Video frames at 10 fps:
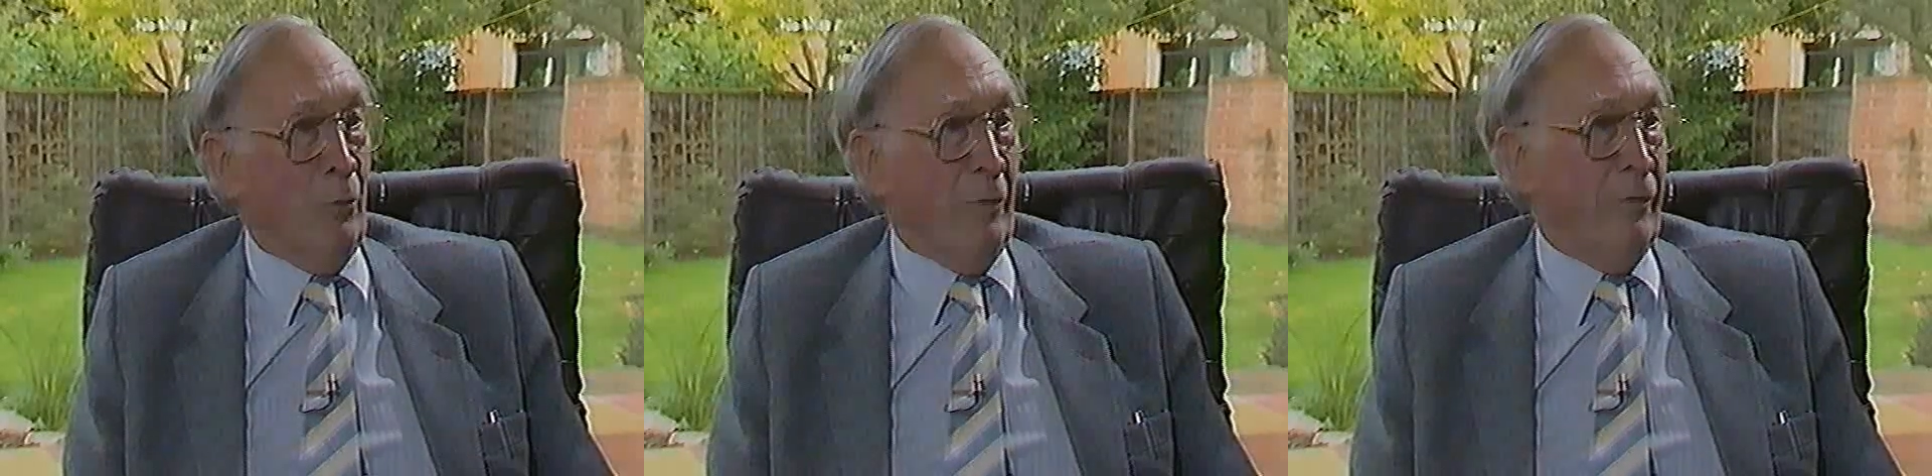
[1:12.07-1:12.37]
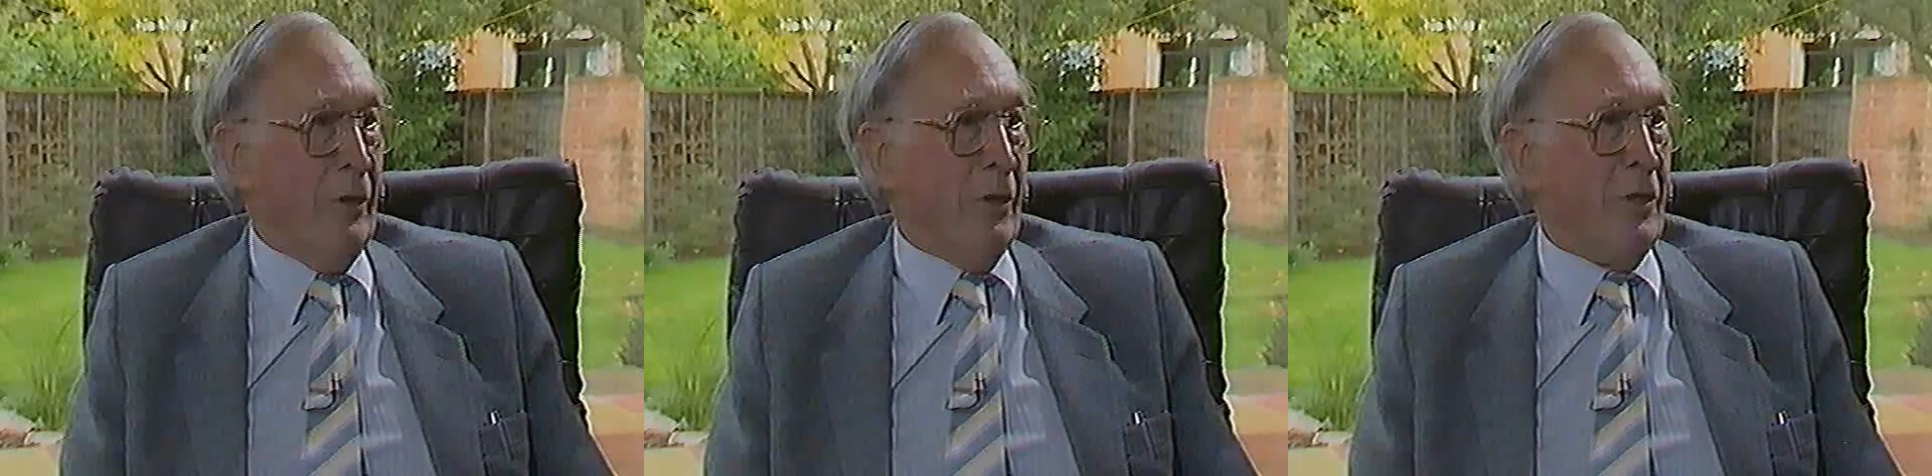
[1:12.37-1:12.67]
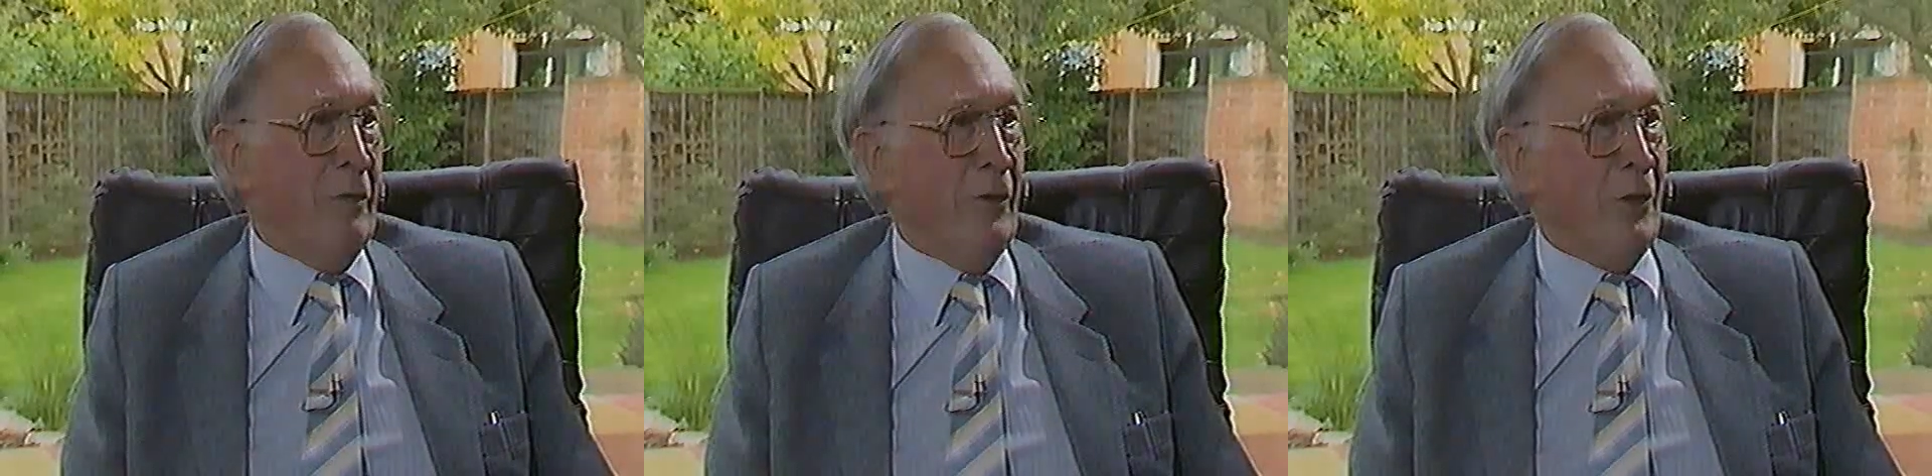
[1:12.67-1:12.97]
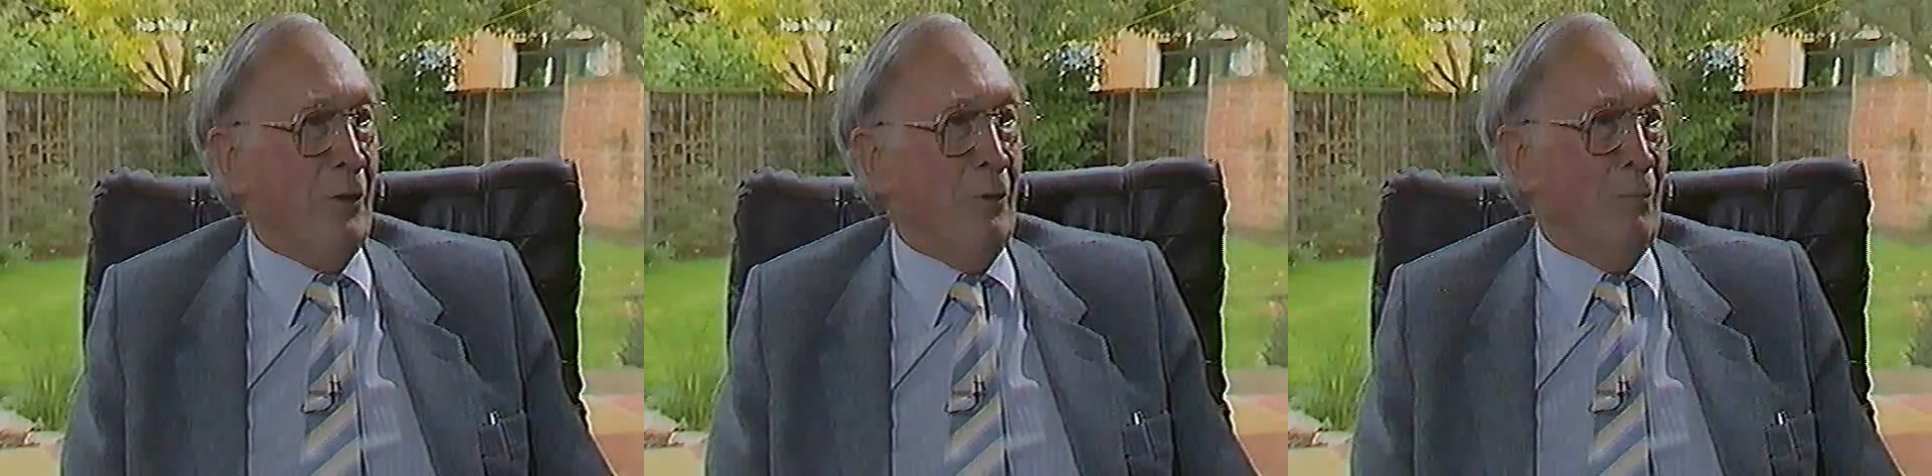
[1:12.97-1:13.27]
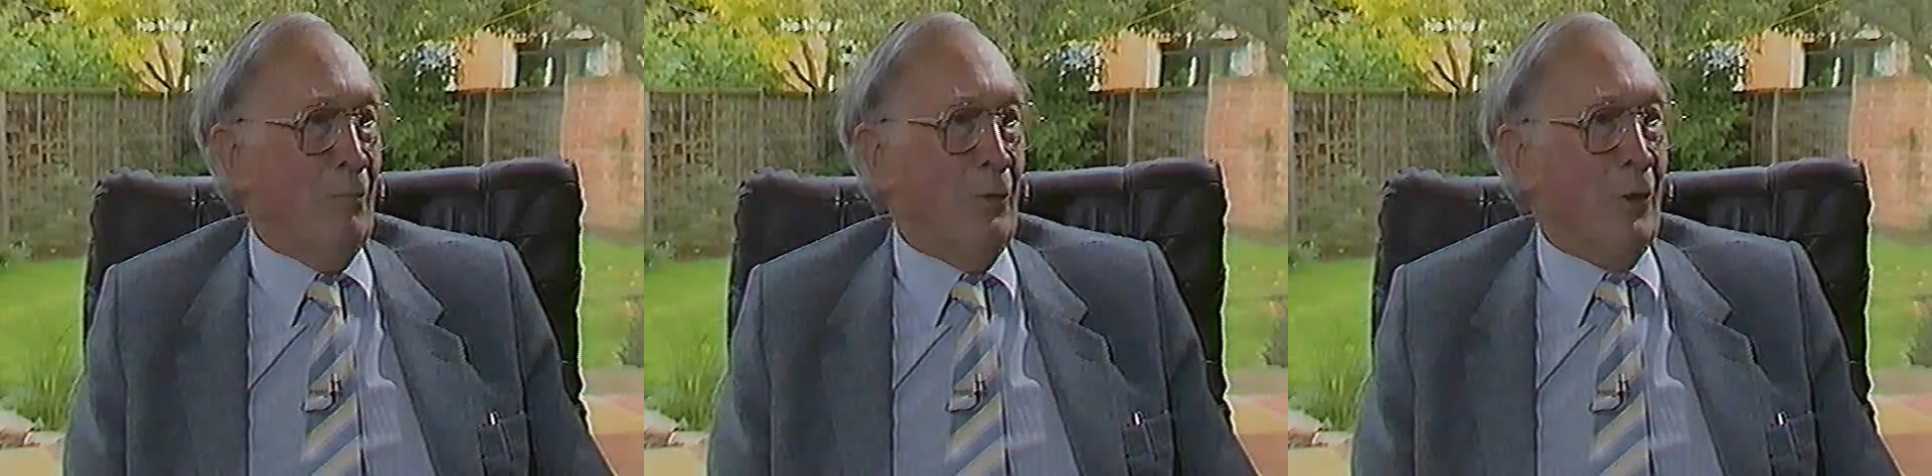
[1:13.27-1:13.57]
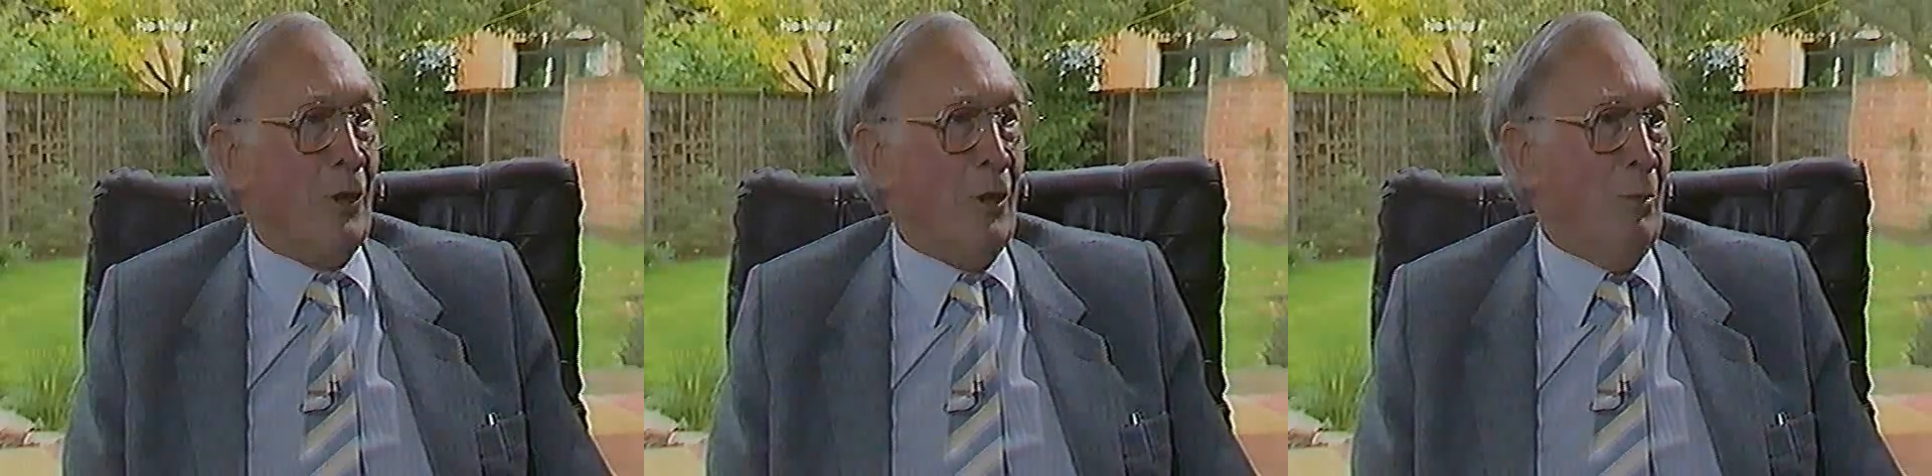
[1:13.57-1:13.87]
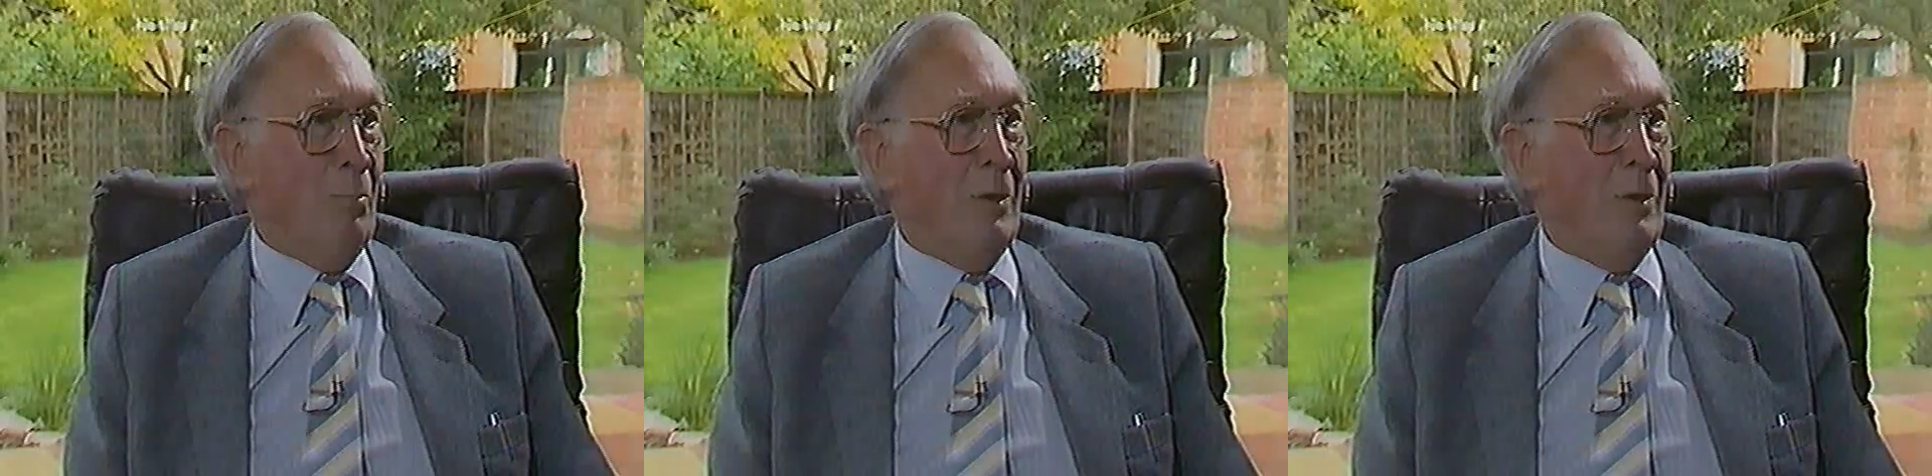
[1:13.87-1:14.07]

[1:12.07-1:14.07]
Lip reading: the first division, won the cup,